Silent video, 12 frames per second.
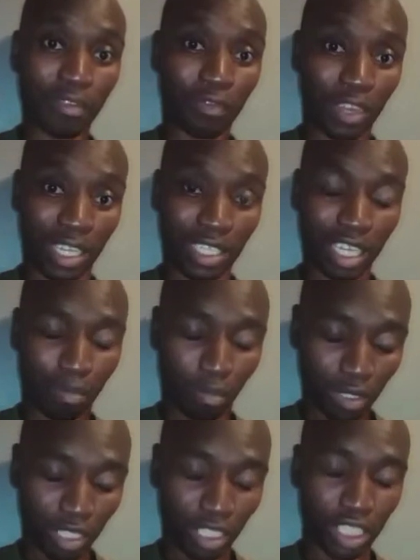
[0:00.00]
financial
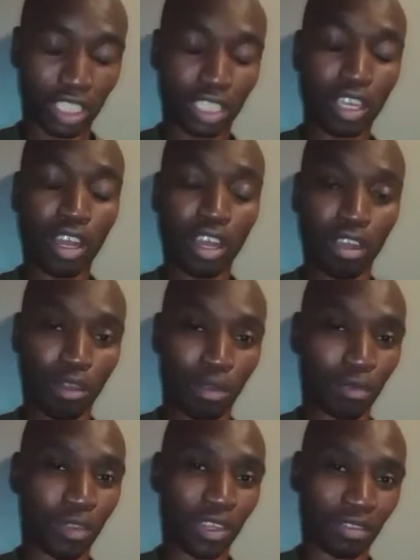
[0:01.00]
position
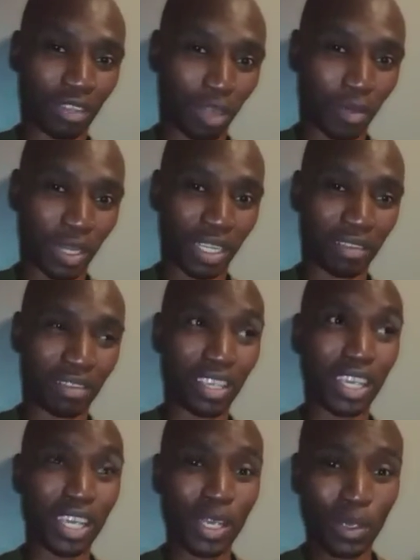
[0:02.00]
of these companies.
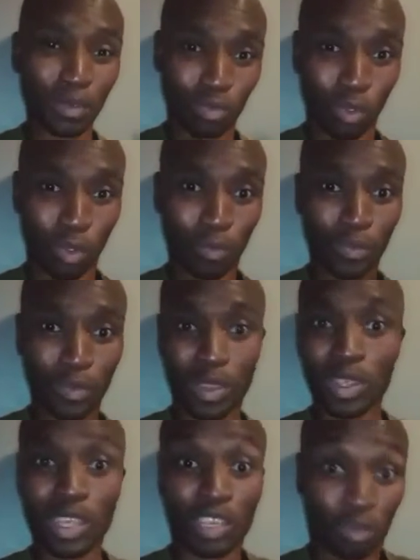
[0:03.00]
So,
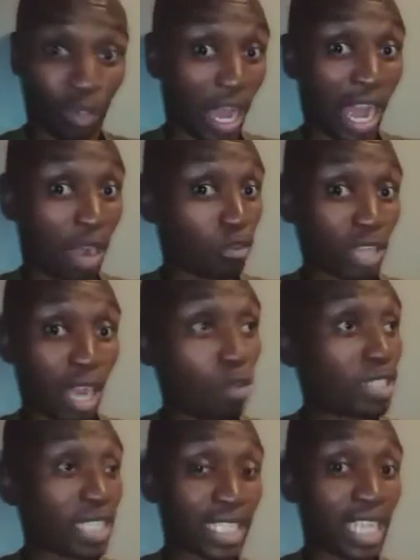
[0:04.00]
I
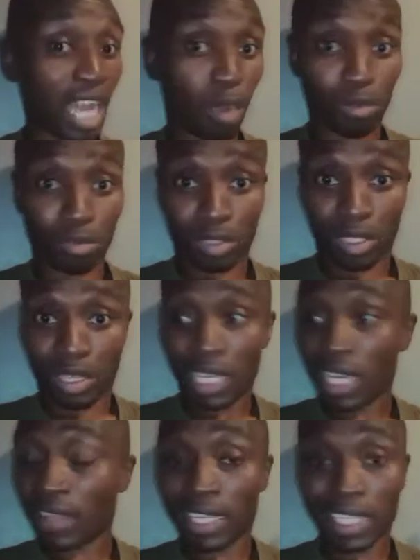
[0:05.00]
would
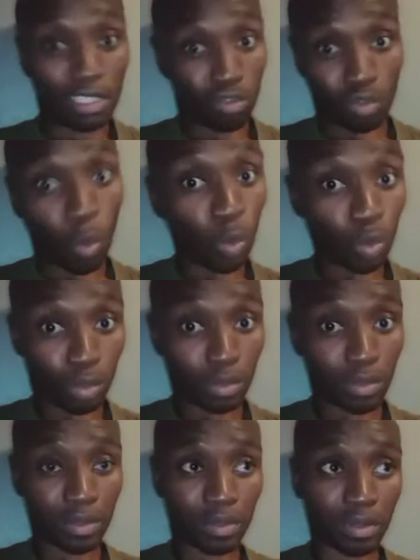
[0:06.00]
think that it is good,
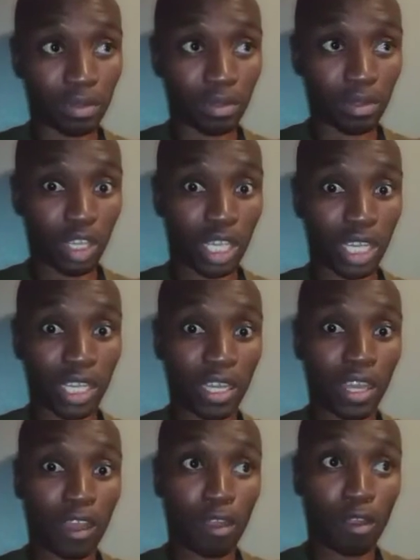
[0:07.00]
okay,
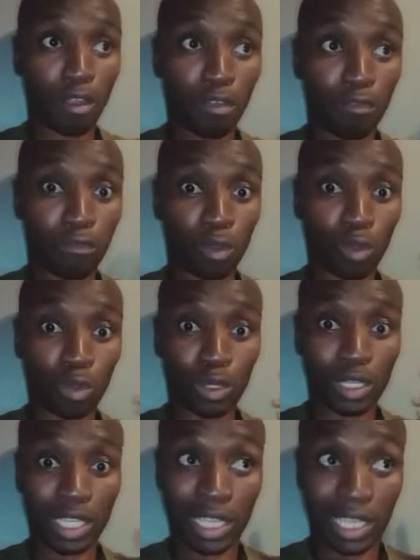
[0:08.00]
for
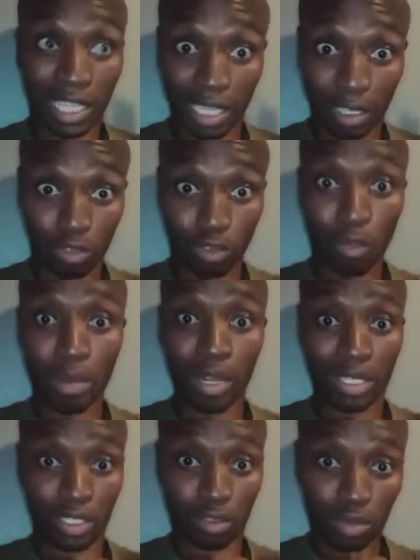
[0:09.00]
the stock
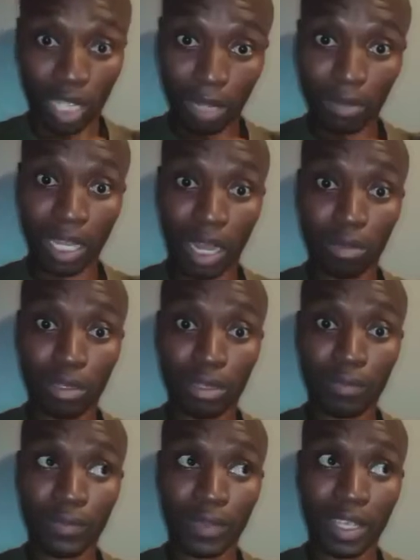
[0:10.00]
prices to come
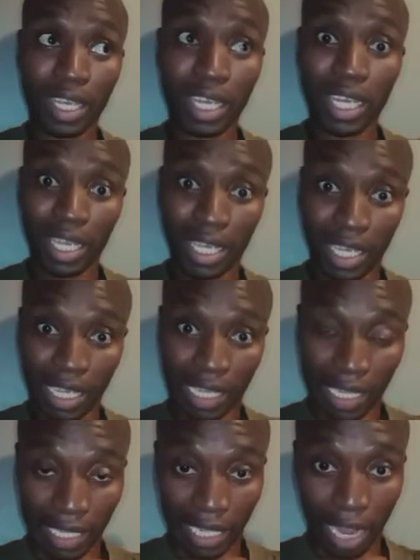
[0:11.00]
down
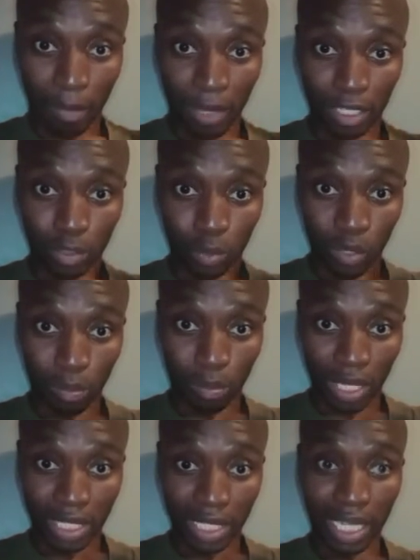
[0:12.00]
and companies doing
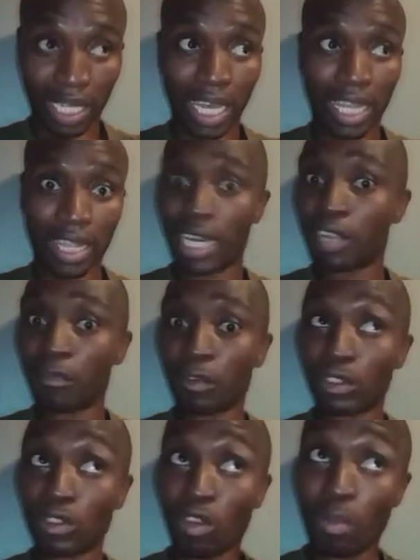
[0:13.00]
better than
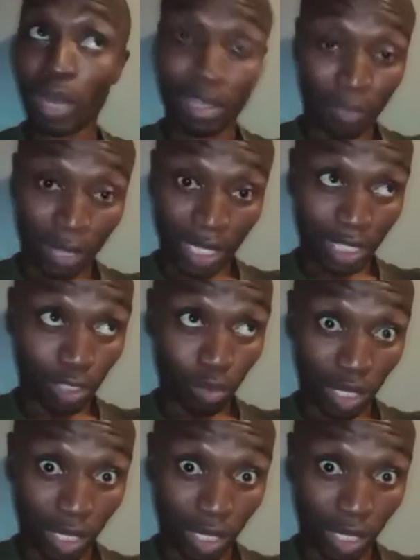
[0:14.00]
for stock prices to